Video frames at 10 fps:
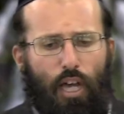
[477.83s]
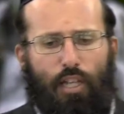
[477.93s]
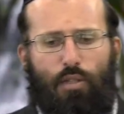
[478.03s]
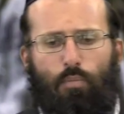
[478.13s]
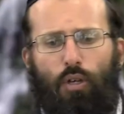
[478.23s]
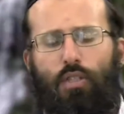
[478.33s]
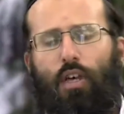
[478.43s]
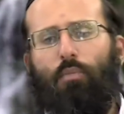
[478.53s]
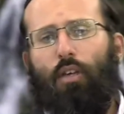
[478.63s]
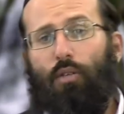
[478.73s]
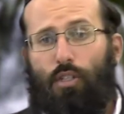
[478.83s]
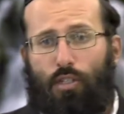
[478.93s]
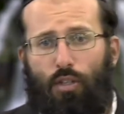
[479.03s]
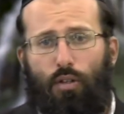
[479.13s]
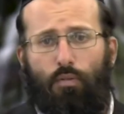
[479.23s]
and to build something which
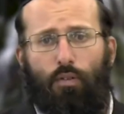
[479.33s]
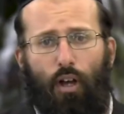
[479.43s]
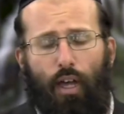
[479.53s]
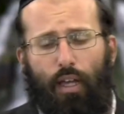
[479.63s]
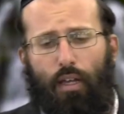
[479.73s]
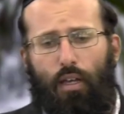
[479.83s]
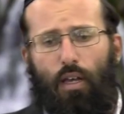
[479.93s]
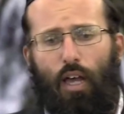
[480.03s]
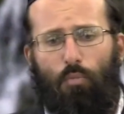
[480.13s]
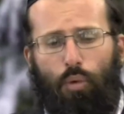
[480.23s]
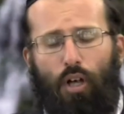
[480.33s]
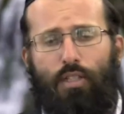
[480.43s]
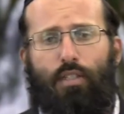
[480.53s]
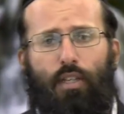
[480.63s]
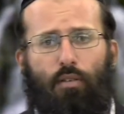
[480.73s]
is unifying and
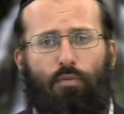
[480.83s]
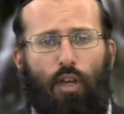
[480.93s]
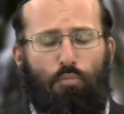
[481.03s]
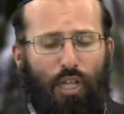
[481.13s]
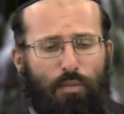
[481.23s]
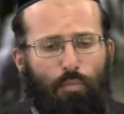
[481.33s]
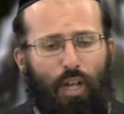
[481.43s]
positive and brings